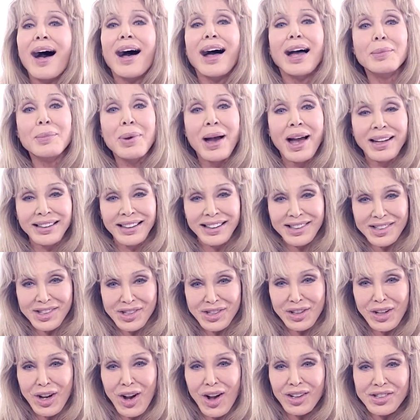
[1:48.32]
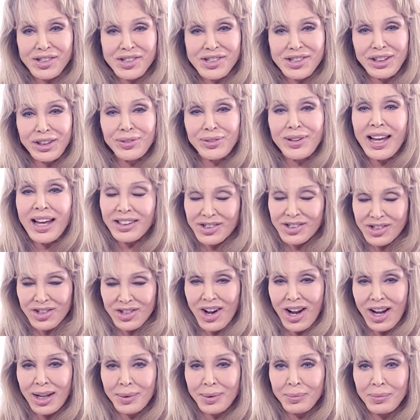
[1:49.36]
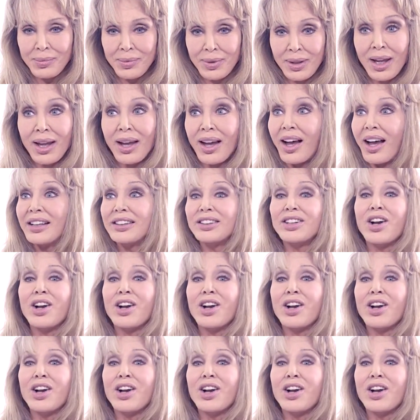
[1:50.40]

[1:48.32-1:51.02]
I'm Hanala Sagal. See you next time on